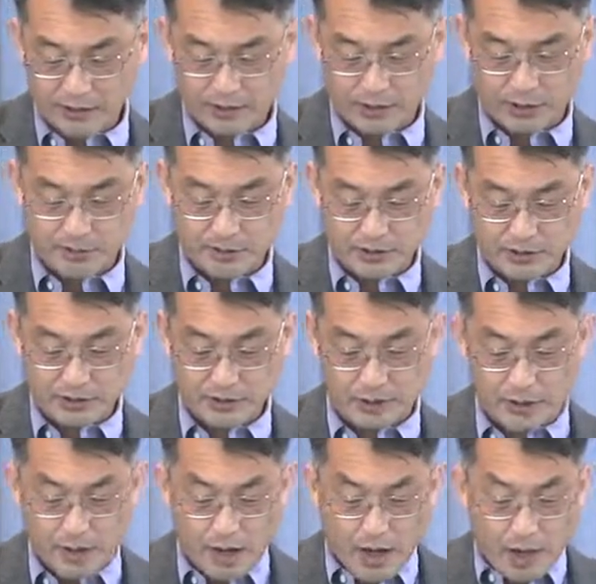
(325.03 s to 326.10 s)
skirmishes,
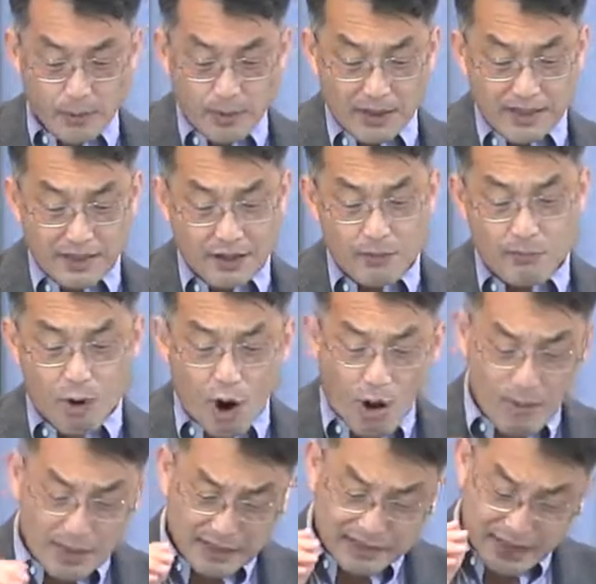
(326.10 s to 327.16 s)
but in a
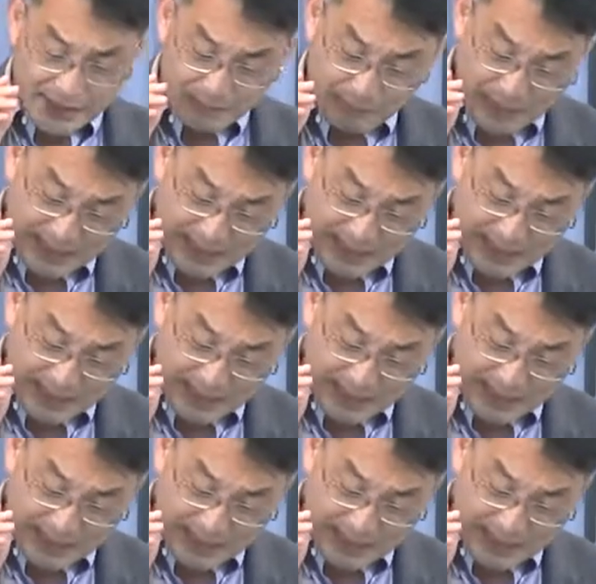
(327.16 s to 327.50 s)
moment that